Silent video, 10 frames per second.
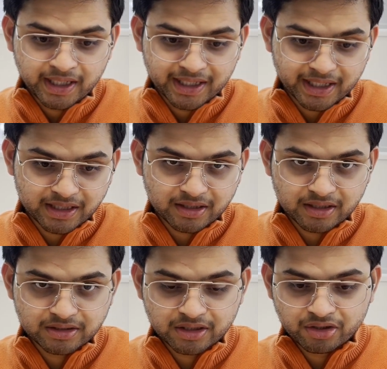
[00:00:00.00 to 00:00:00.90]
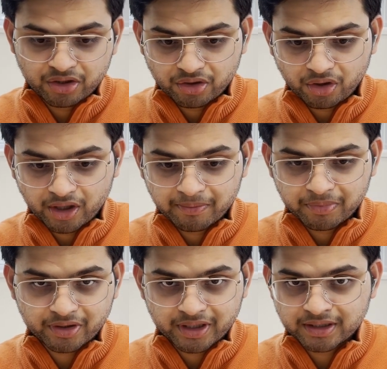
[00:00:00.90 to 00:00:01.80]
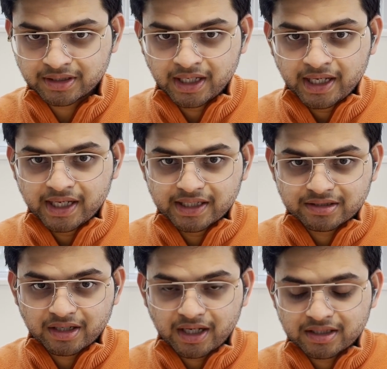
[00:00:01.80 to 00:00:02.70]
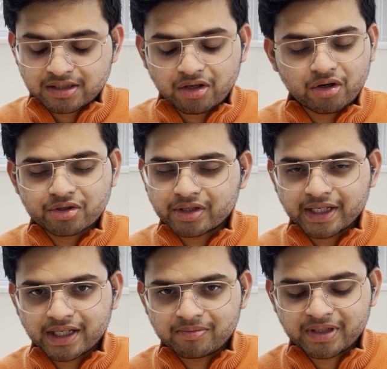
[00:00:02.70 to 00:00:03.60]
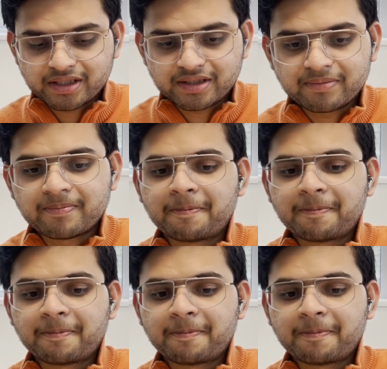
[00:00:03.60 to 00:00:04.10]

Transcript: Neither urgent nor important is the last, or you can eliminate them.